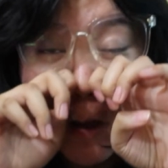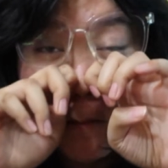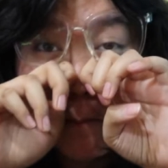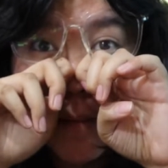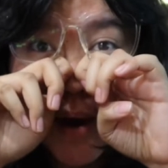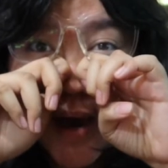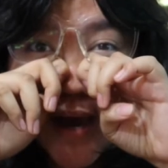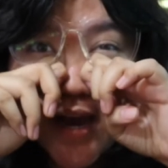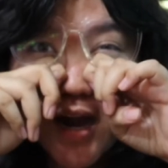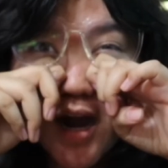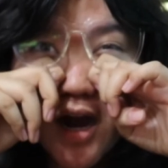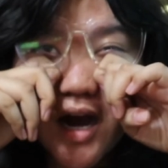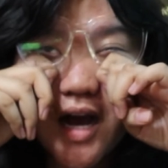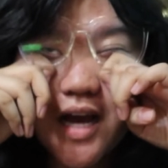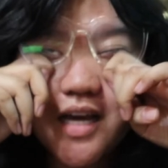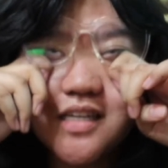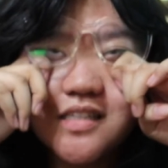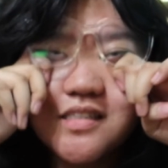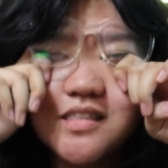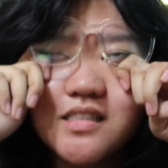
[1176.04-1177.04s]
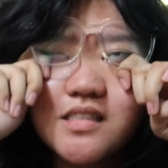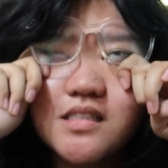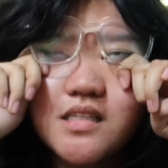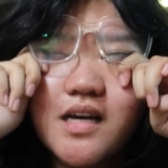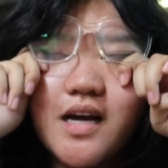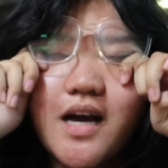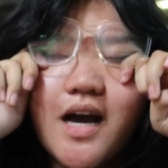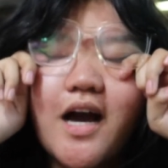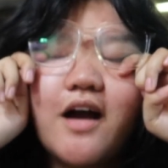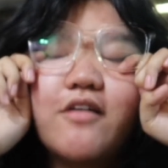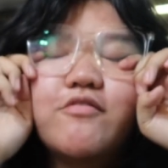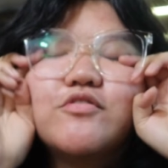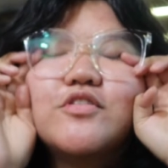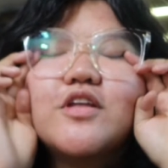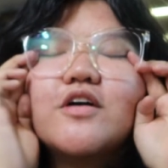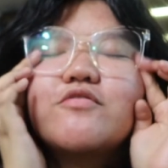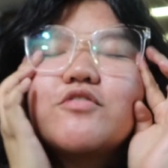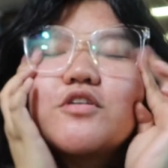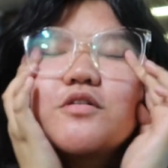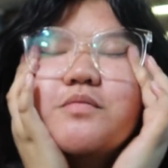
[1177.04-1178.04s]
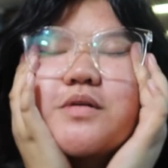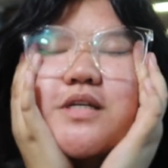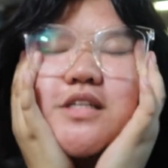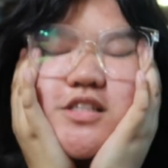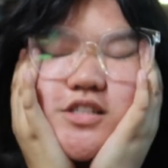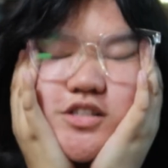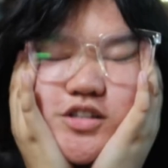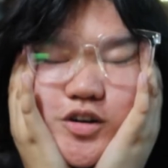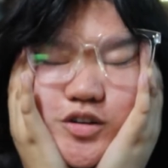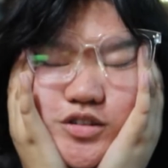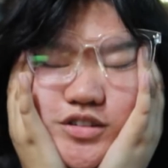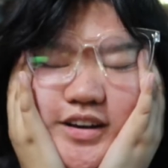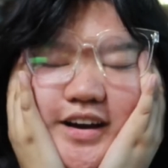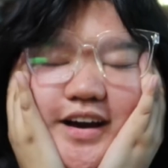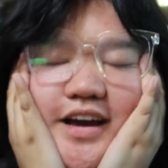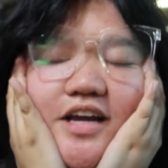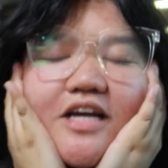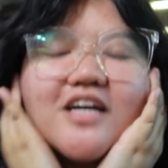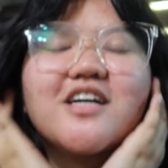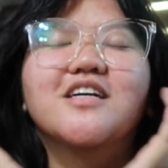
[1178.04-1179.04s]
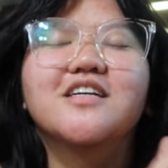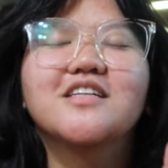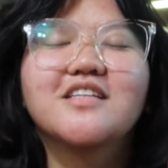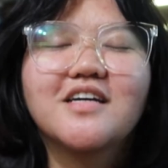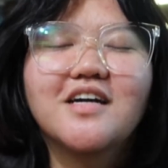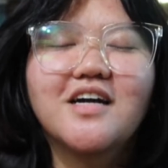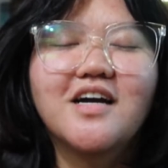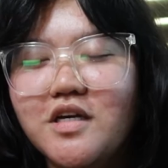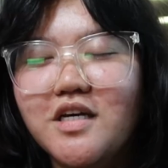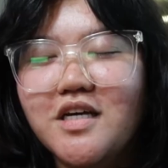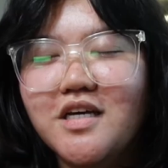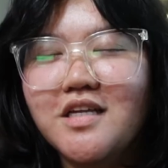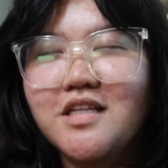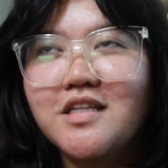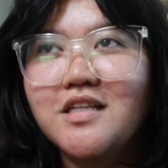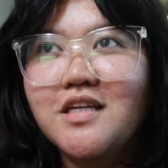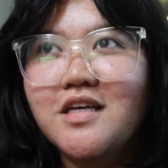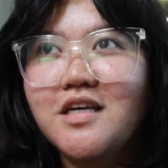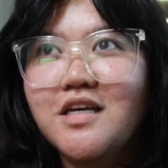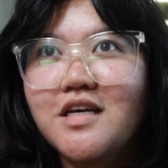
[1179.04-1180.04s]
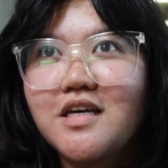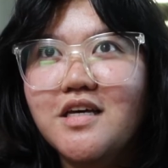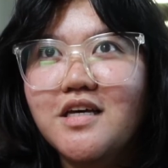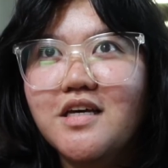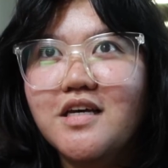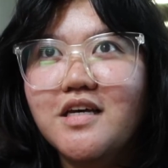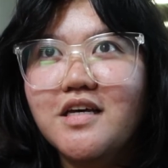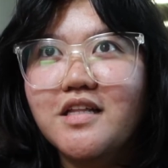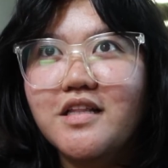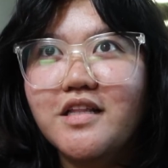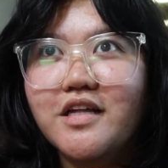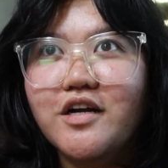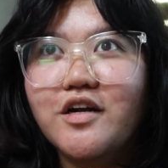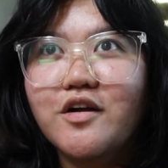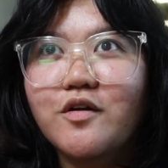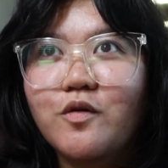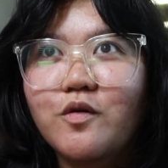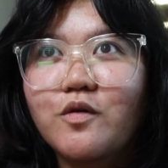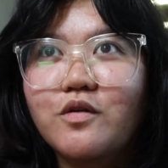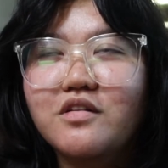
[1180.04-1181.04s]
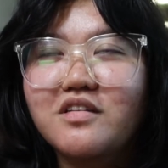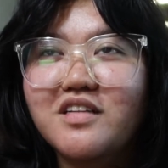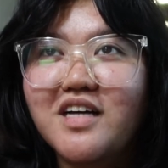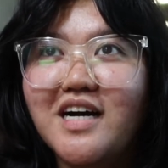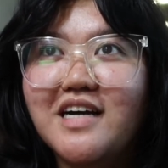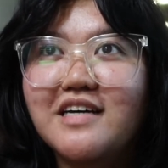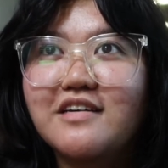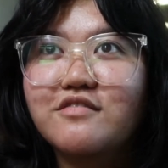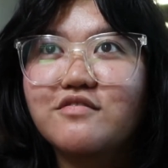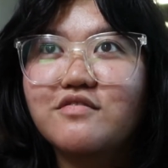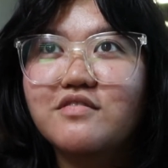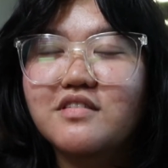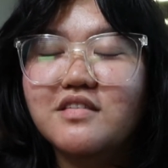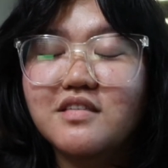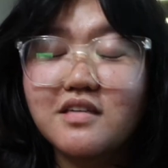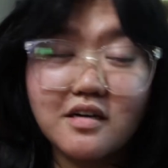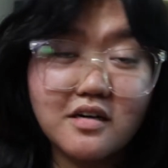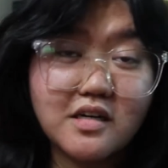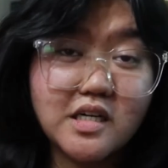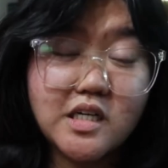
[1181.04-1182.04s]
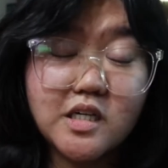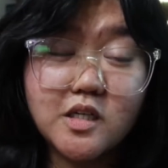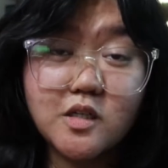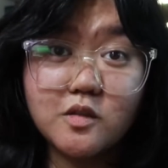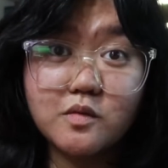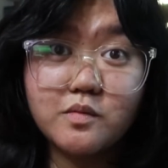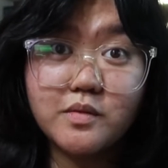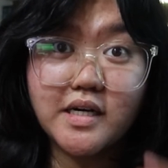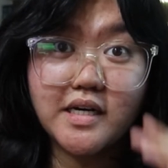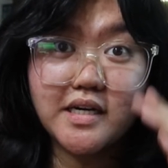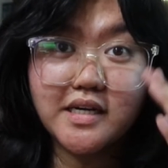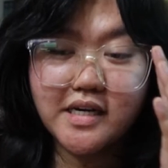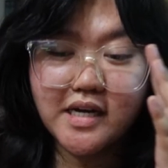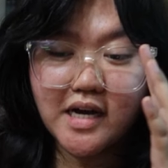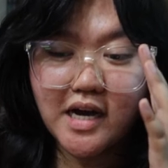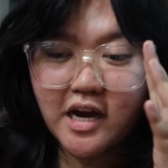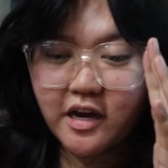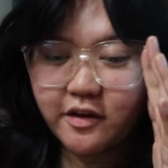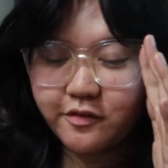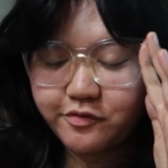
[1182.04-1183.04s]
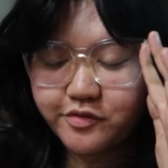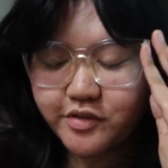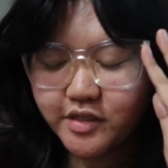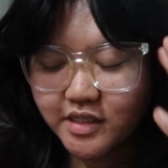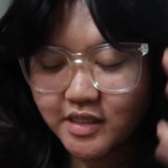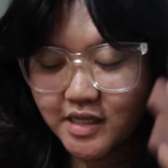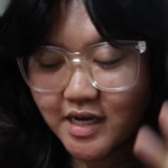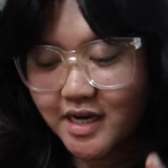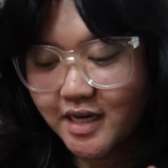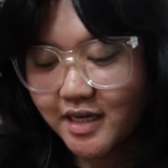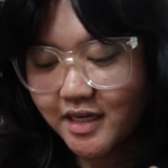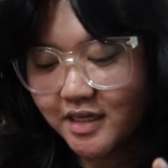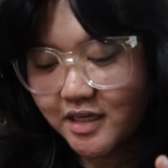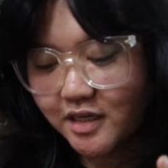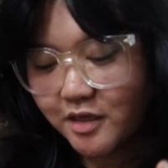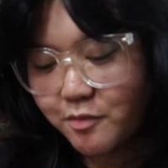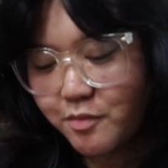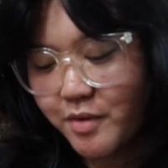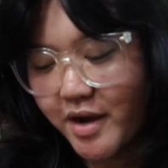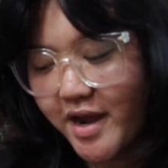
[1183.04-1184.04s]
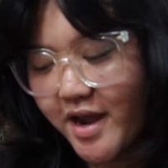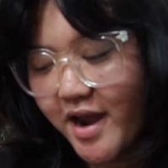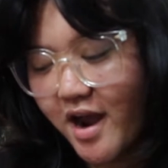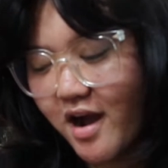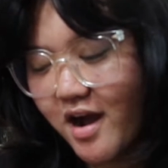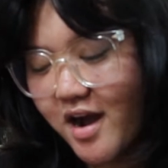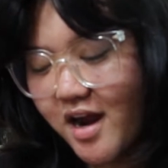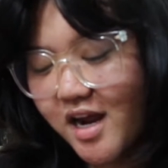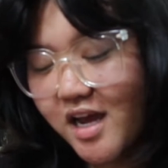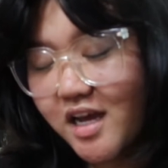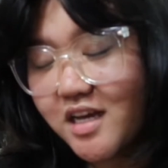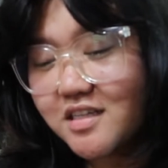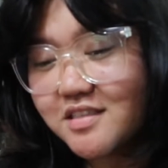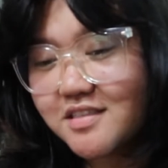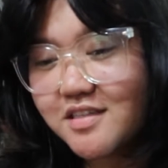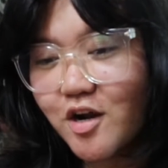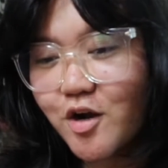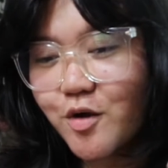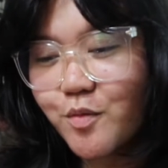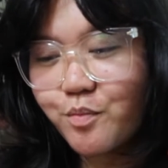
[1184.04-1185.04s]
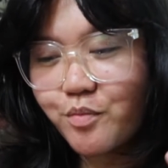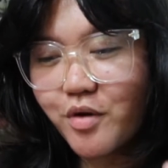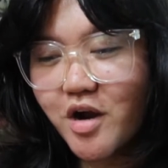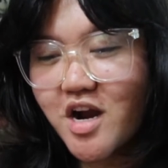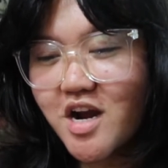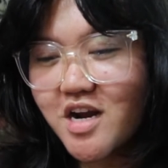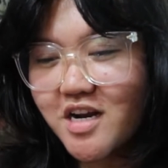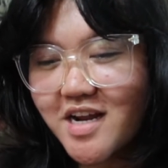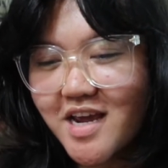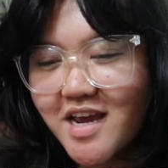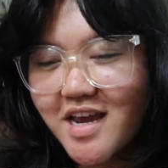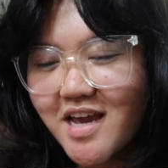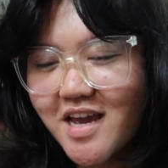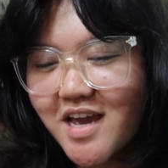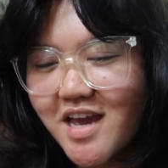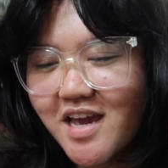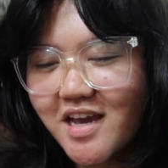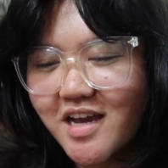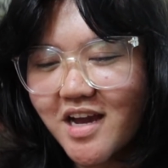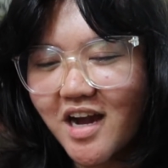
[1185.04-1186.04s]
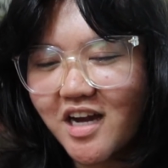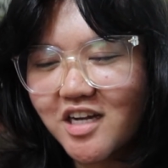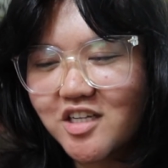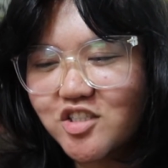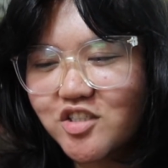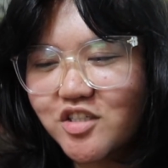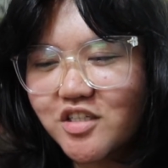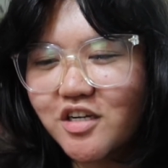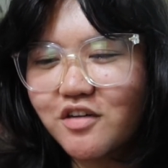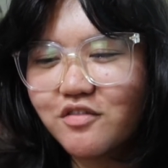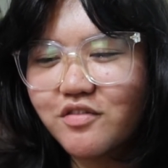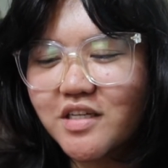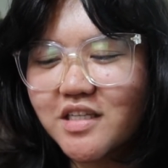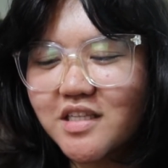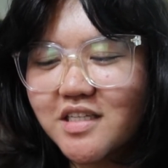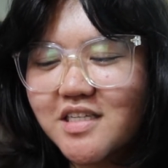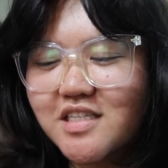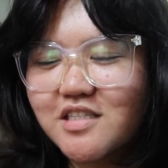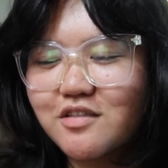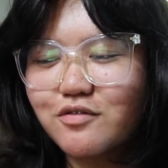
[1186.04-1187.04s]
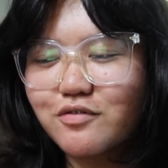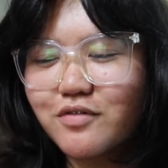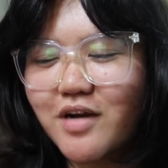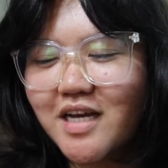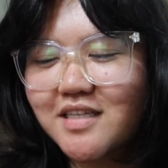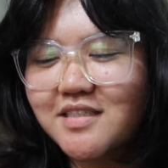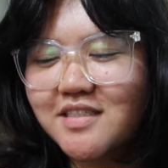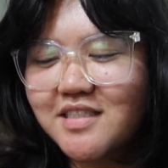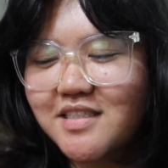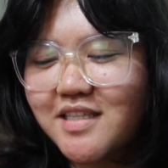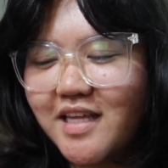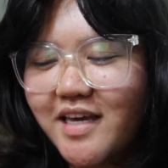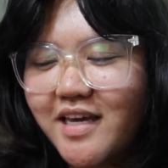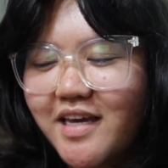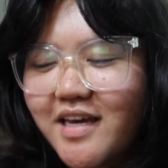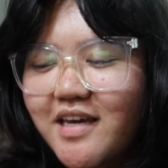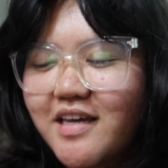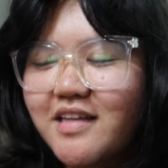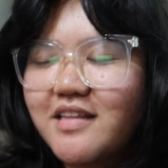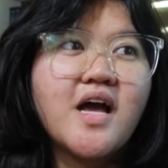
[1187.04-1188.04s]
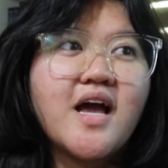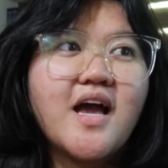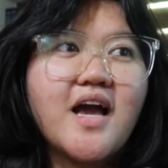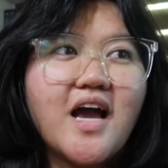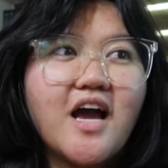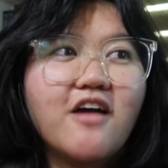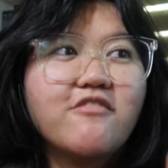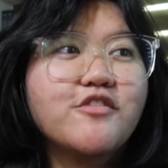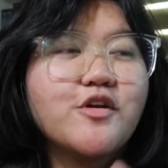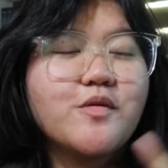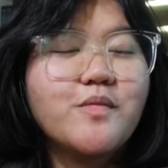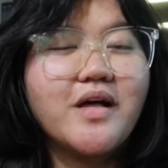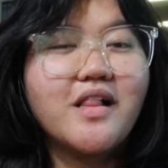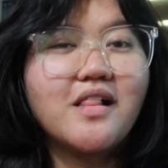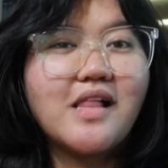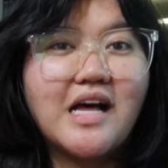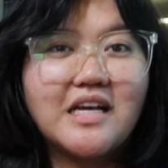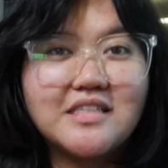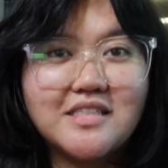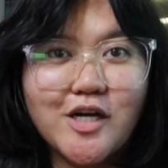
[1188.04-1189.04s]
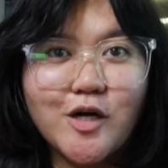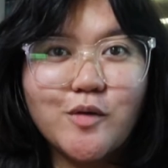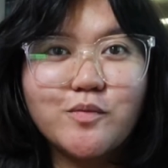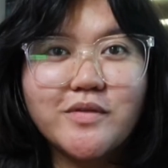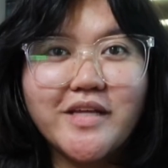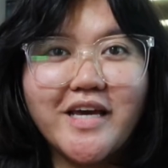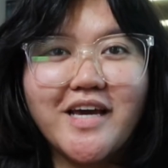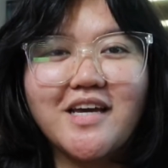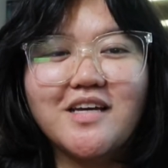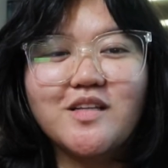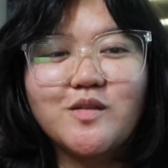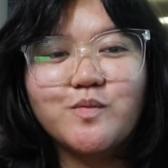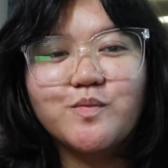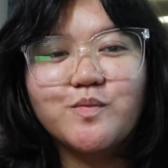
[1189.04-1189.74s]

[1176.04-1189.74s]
My eyes have never been so tired in their whole lives. Oh my god, I feel like my eyes are burning. I should have at least rested. After my last update,